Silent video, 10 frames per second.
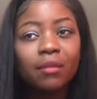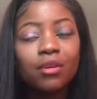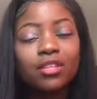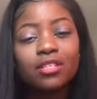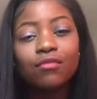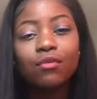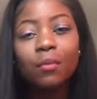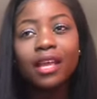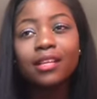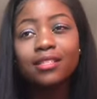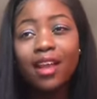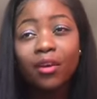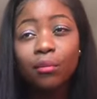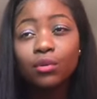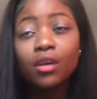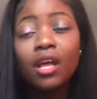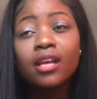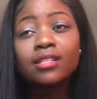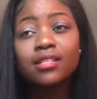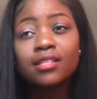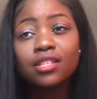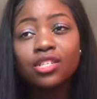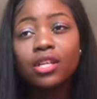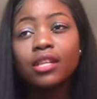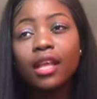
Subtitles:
Because if you make a terrible decision,